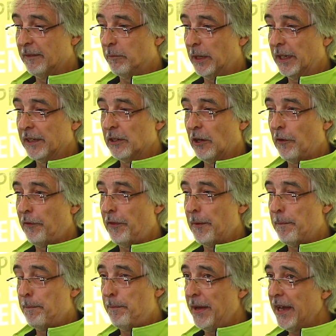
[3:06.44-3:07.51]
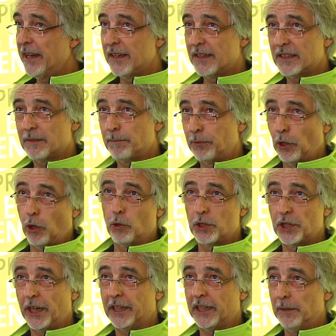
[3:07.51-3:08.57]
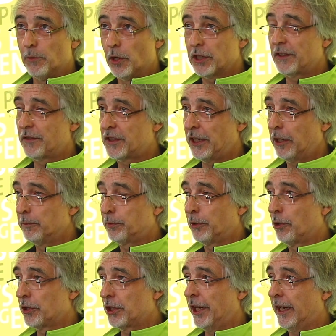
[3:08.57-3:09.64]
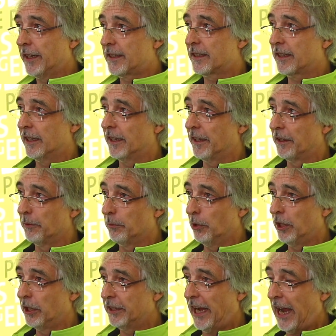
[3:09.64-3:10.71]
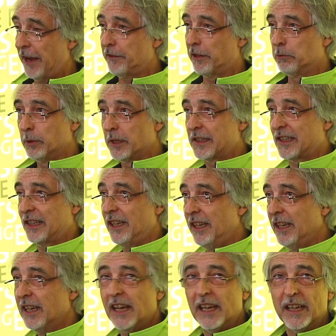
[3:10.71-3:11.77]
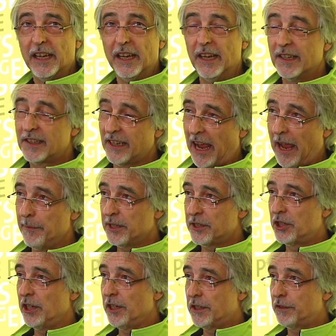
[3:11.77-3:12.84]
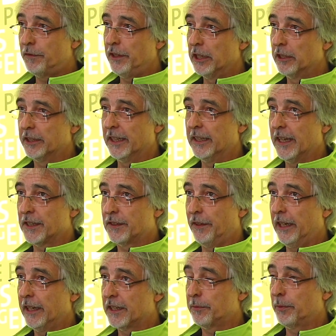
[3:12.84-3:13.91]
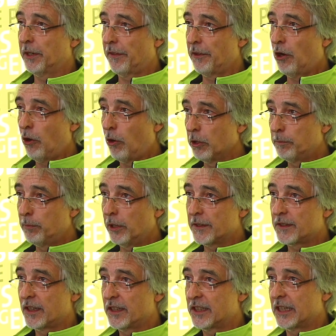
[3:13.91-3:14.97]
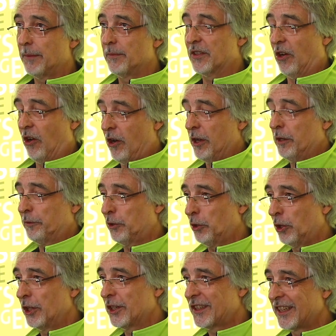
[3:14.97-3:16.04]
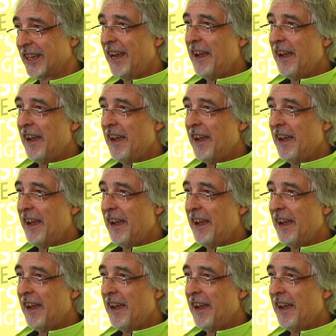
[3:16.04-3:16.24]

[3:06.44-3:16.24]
one of the biggest project, immersive sound projects uh, the world ever will see is MSG Sphere in Las Vegas, where the Holoplot systems, all of course,